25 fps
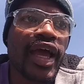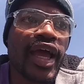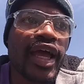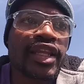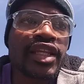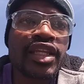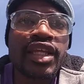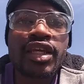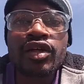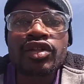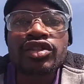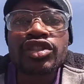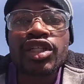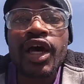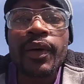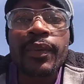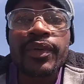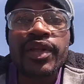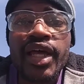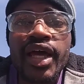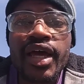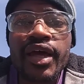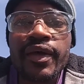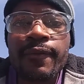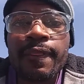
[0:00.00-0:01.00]
And then on top
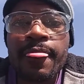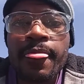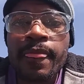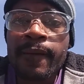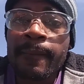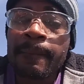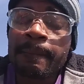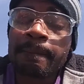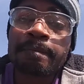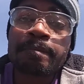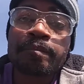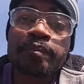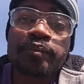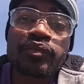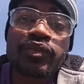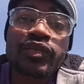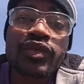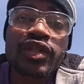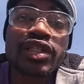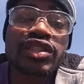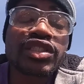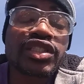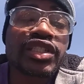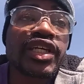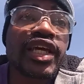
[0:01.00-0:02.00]
of that,
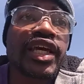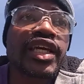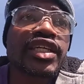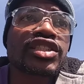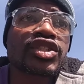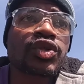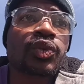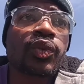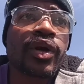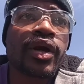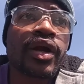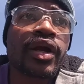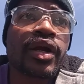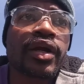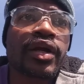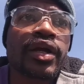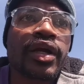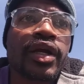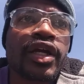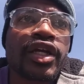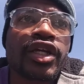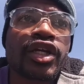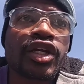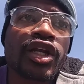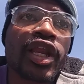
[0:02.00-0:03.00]
there's the case where
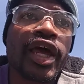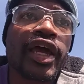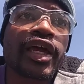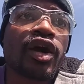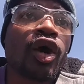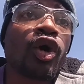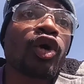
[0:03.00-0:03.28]
you're like,